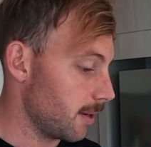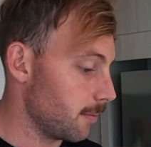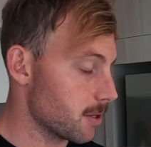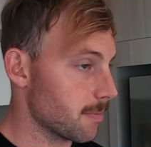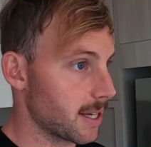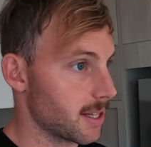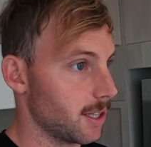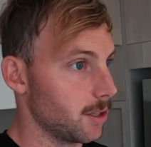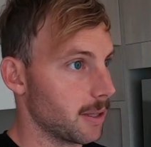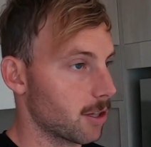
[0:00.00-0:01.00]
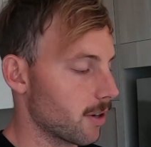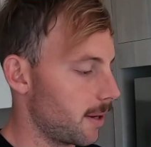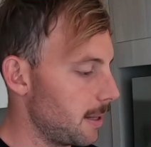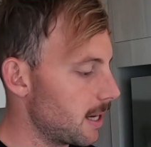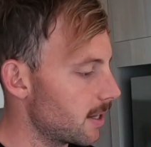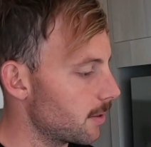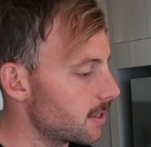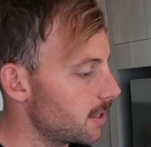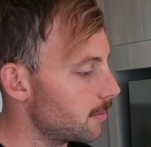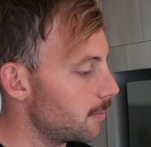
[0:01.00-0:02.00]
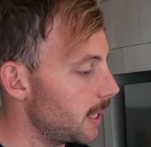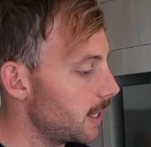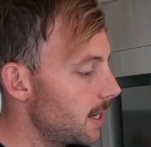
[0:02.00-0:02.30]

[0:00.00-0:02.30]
which makes it a little bit creamier, they were telling me.